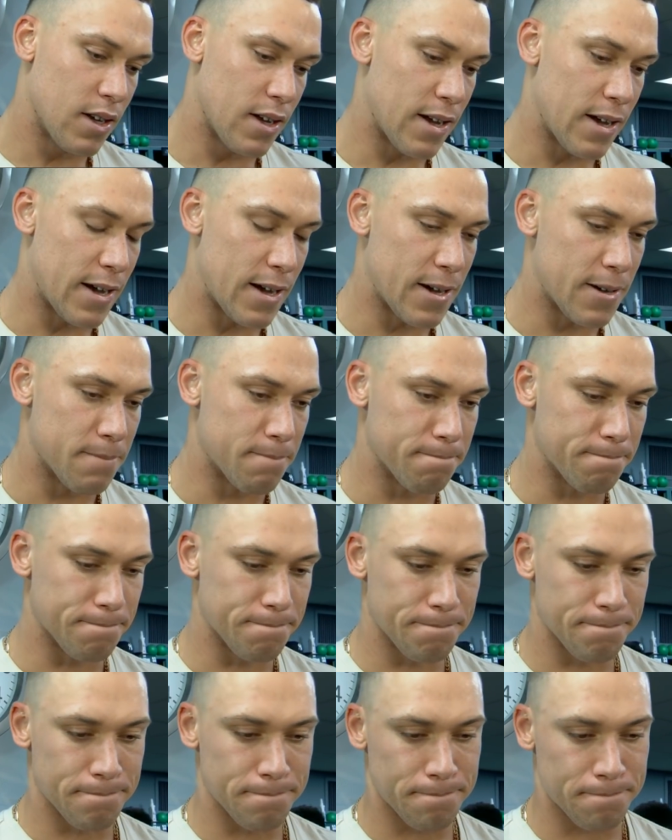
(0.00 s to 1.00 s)
um,
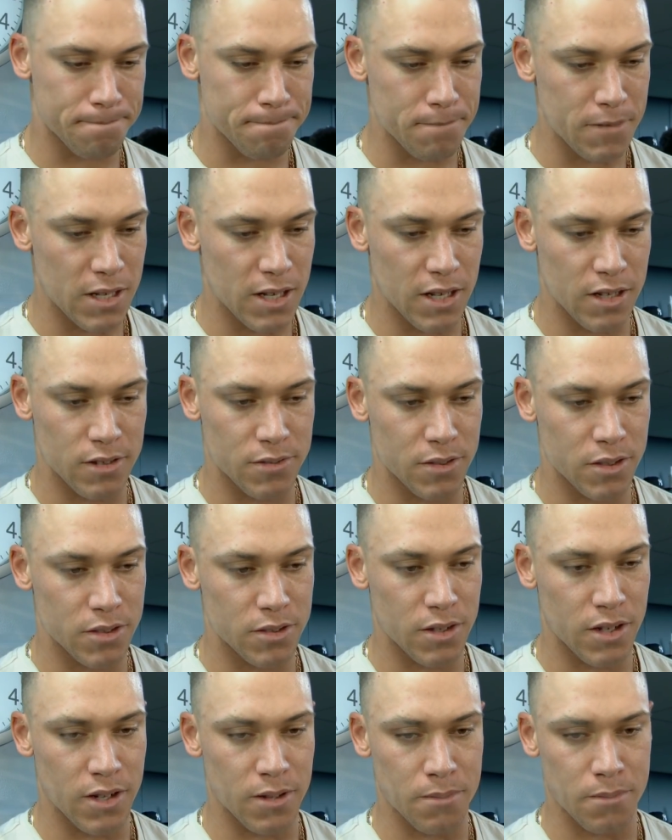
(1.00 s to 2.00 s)
yeah, it's
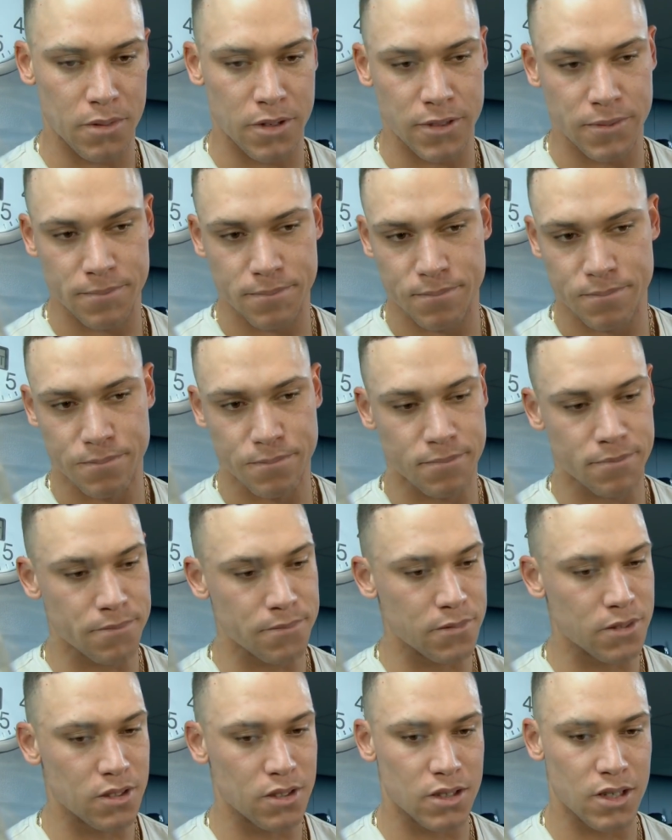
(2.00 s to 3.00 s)
frustrating, but
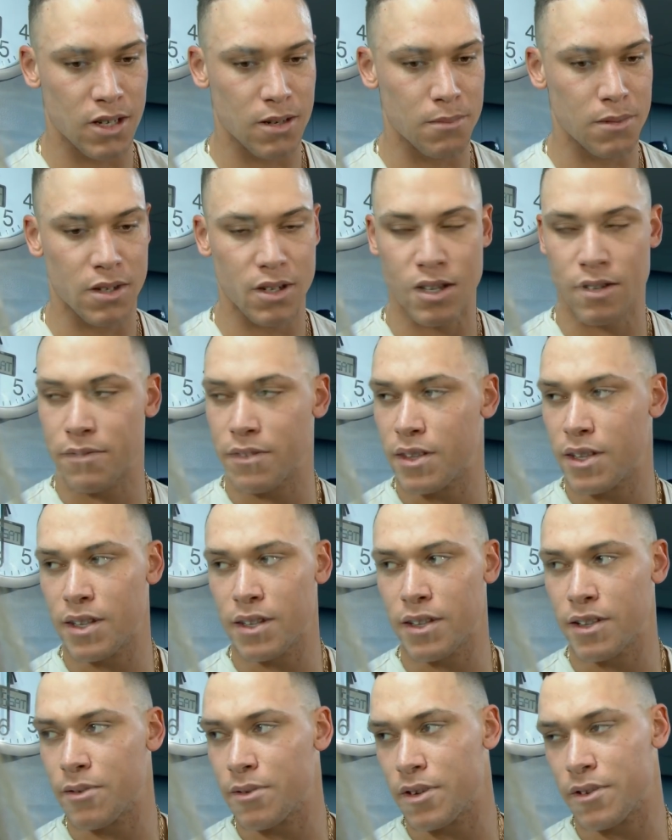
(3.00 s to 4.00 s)
we just got to build off of that
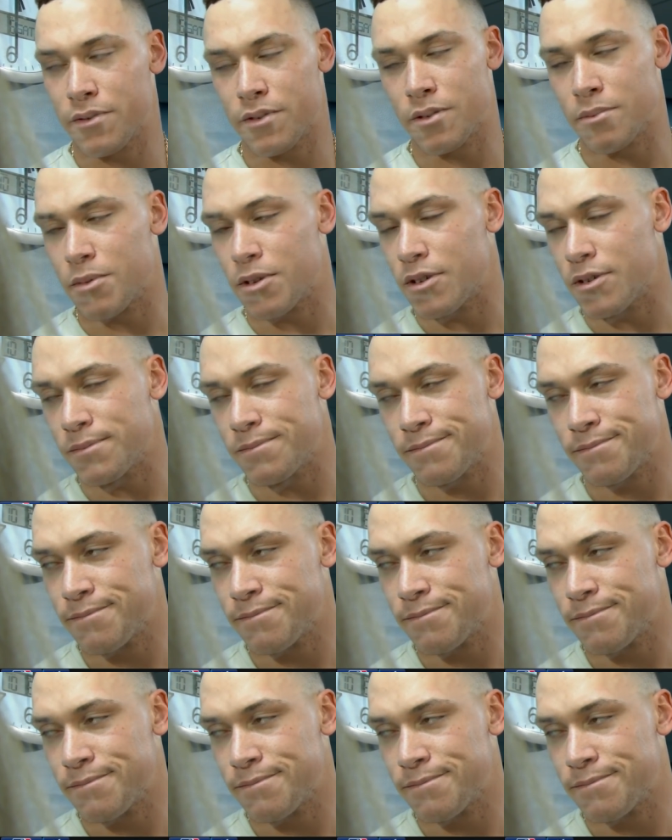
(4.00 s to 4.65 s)
and get ready for tomorrow.